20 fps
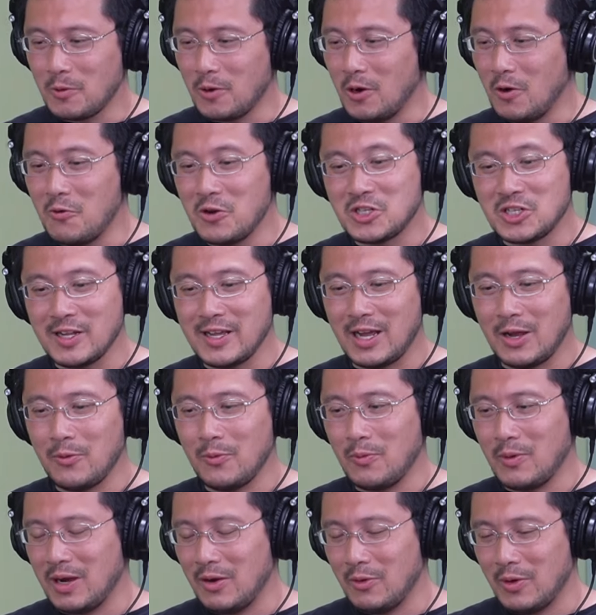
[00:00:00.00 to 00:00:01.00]
originally, I,
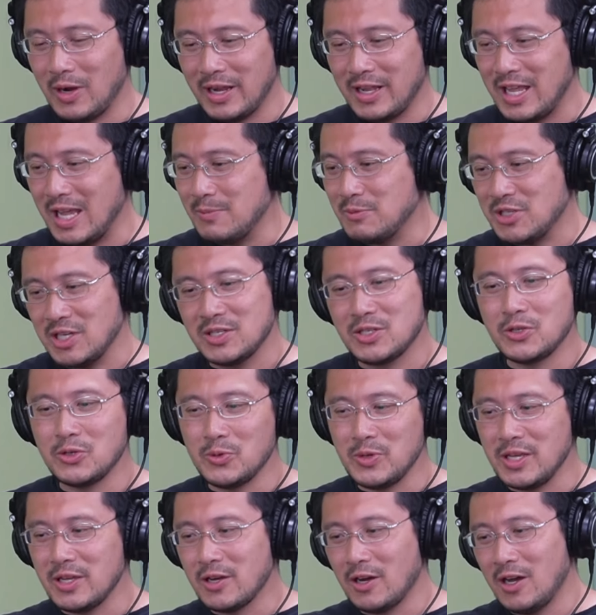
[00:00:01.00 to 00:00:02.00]
I, I came just to
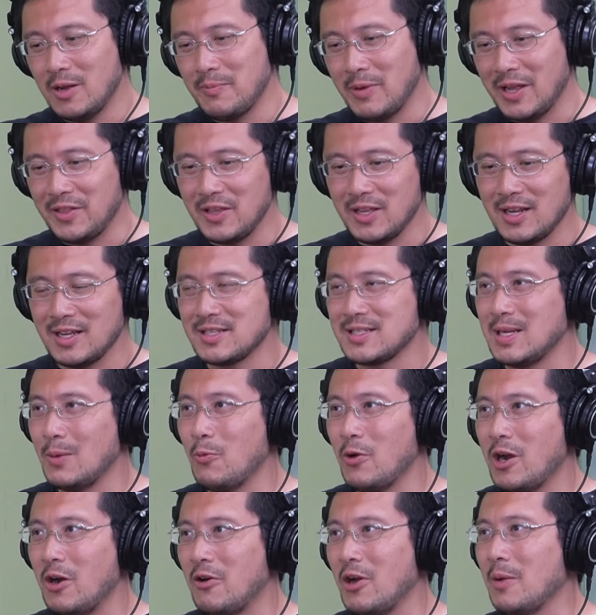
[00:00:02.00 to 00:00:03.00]
do econ, but I think like
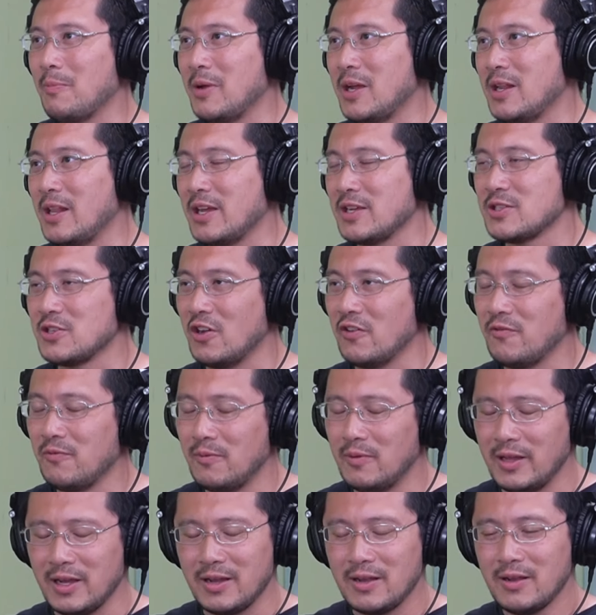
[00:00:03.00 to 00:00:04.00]
somewhere around my like soft
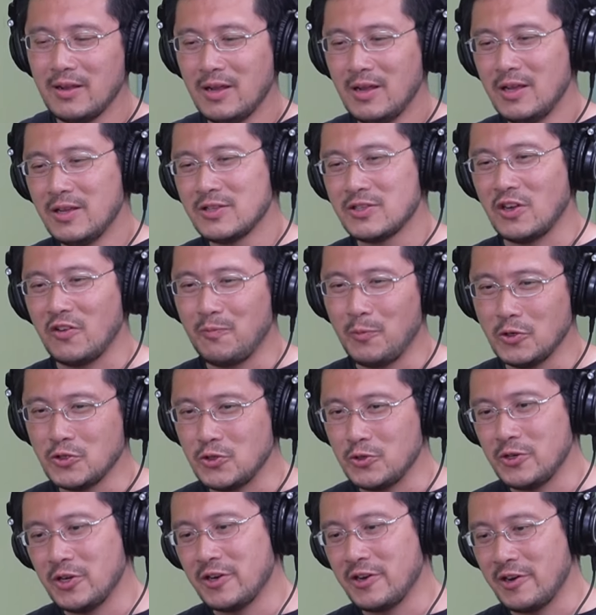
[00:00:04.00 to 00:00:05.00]
like sophomore
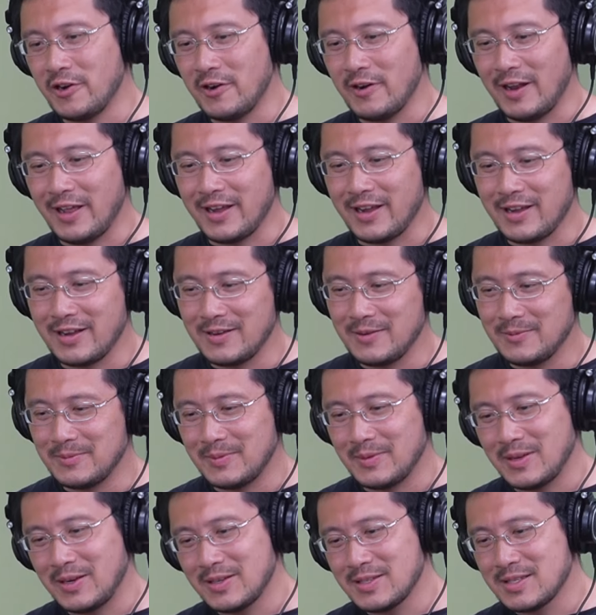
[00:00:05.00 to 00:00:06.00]
junior year, like
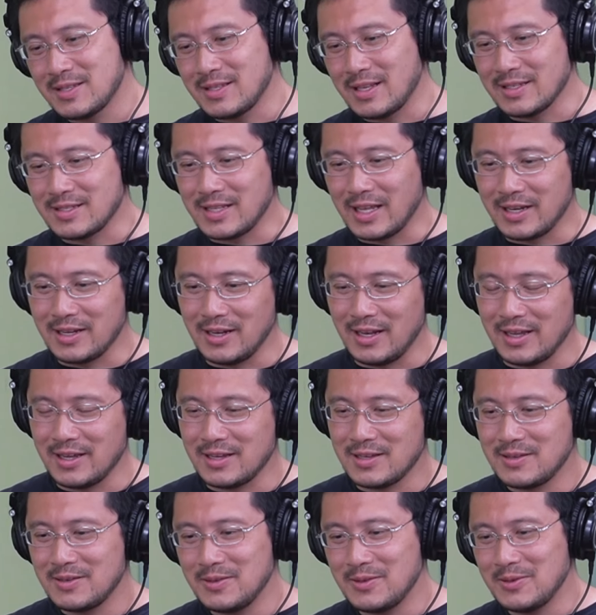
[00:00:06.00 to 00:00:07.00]
I started
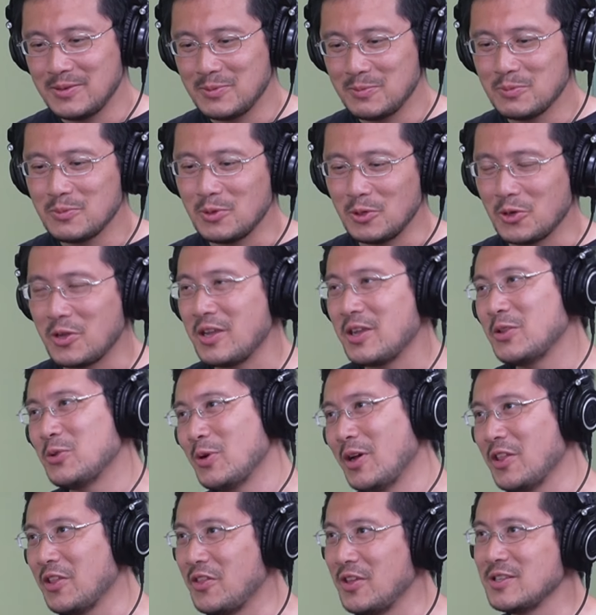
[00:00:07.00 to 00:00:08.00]
like looking
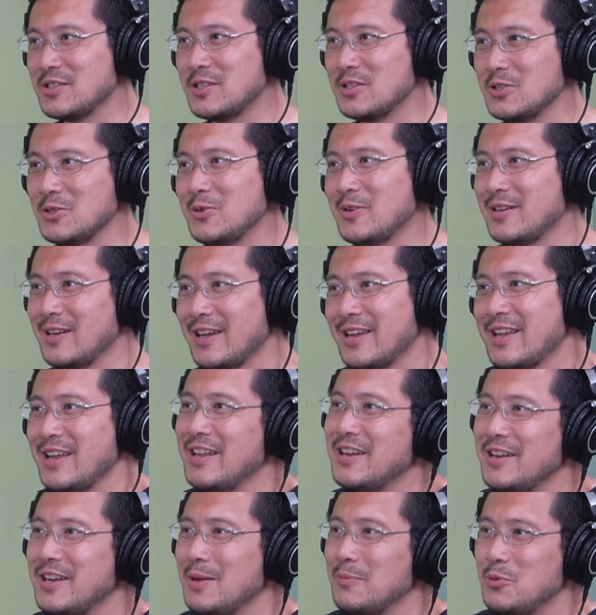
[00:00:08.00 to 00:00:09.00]
into other things to do and like
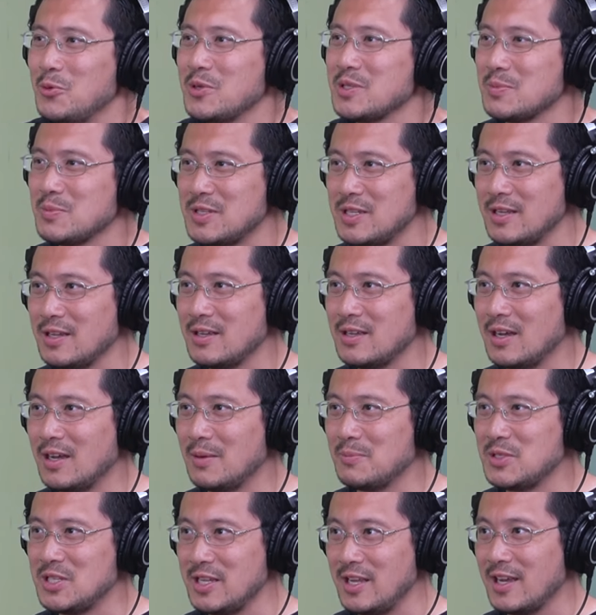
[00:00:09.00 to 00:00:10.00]
ended up doing some C-
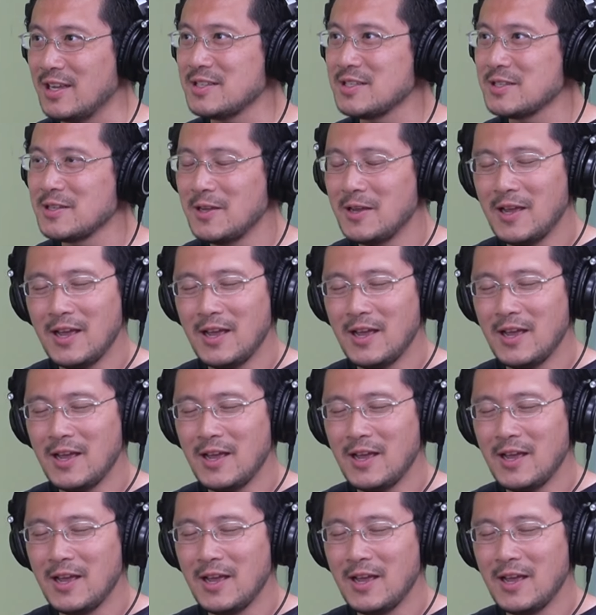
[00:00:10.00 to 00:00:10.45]
um, CS.